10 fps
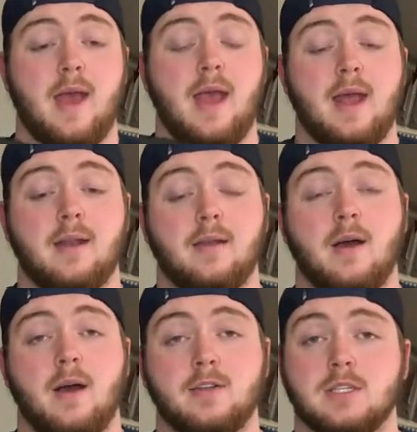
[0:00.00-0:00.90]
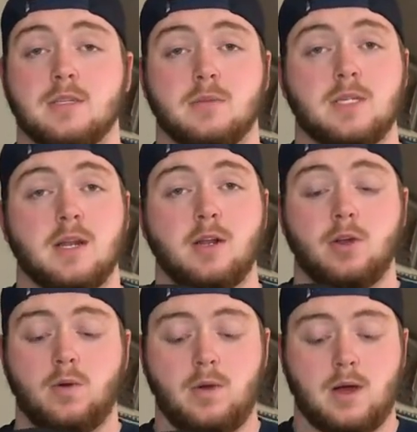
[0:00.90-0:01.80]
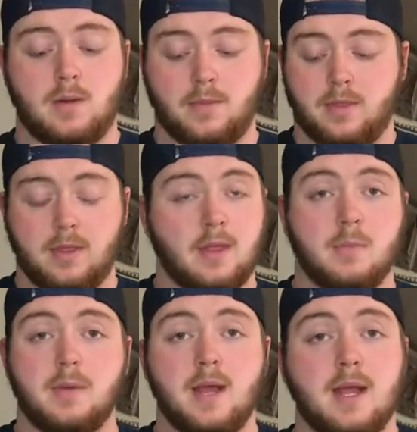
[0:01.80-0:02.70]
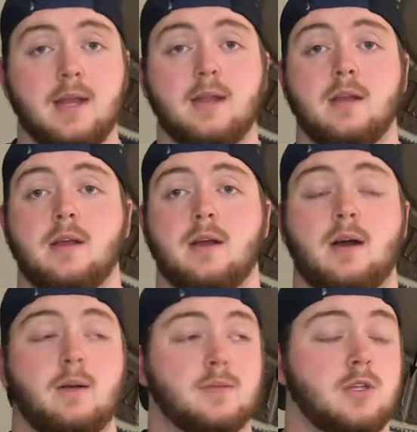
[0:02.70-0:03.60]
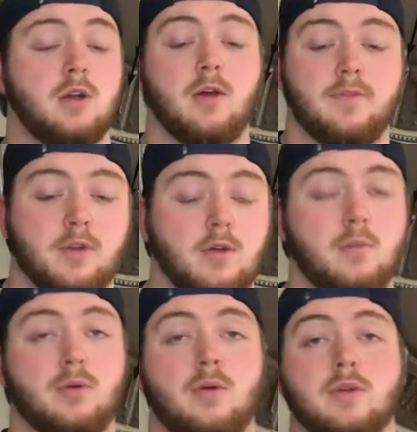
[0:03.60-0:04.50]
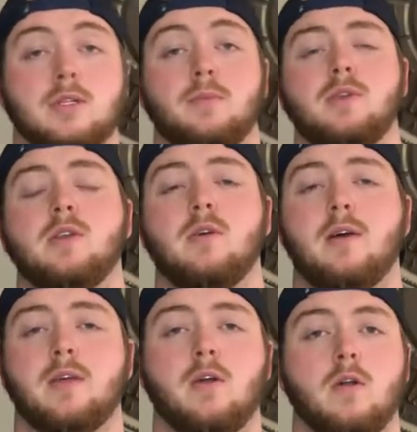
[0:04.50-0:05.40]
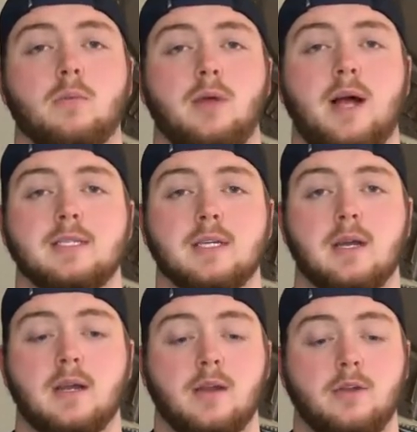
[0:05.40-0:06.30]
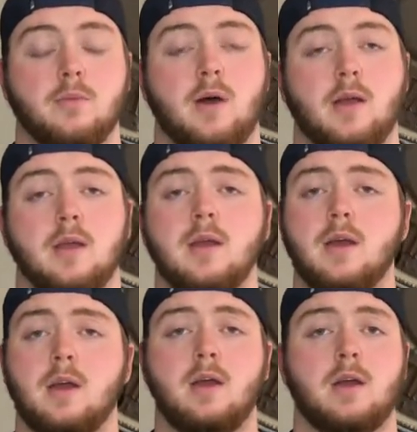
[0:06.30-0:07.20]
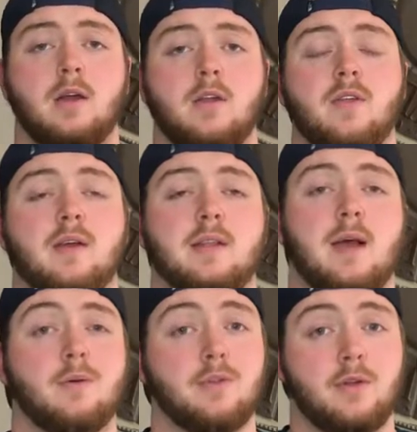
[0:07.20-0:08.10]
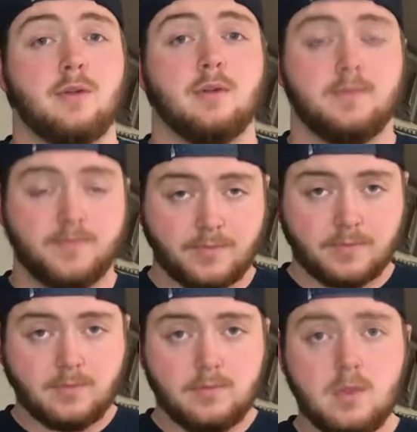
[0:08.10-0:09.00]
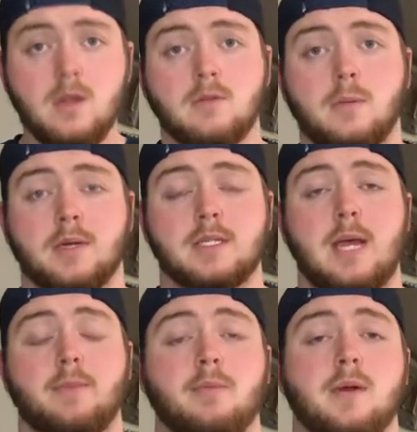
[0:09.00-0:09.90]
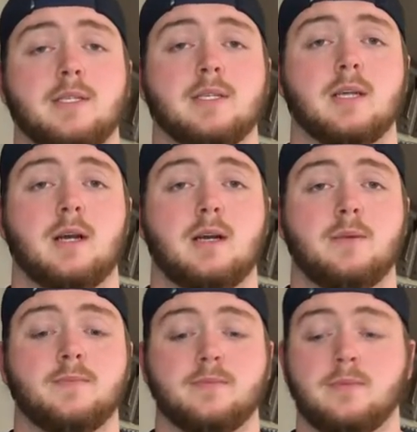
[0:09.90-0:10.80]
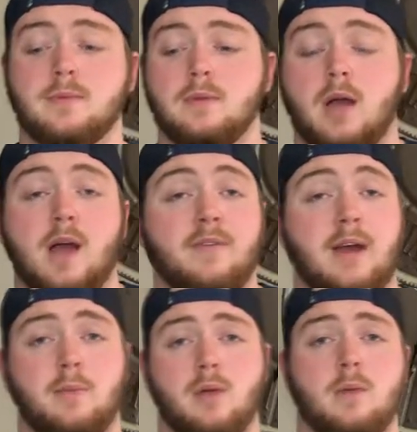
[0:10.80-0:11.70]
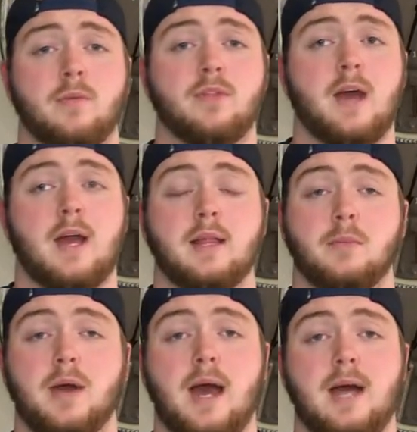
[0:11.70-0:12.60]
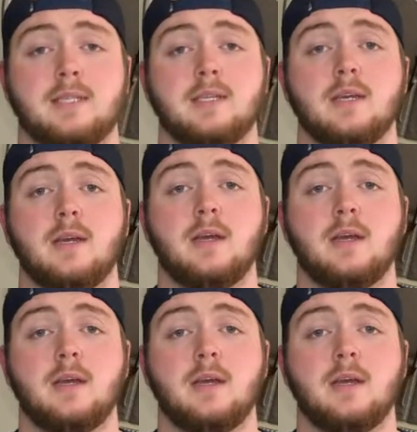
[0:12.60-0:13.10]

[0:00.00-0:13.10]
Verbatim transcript: and uh, just the material, um, they bend. Um, so, you know, if you're going prone or something, you don't have that hard plastic cutting into your body or anything like that. With other Rubik Kasapi plates, um, I've had a problem with that in the past.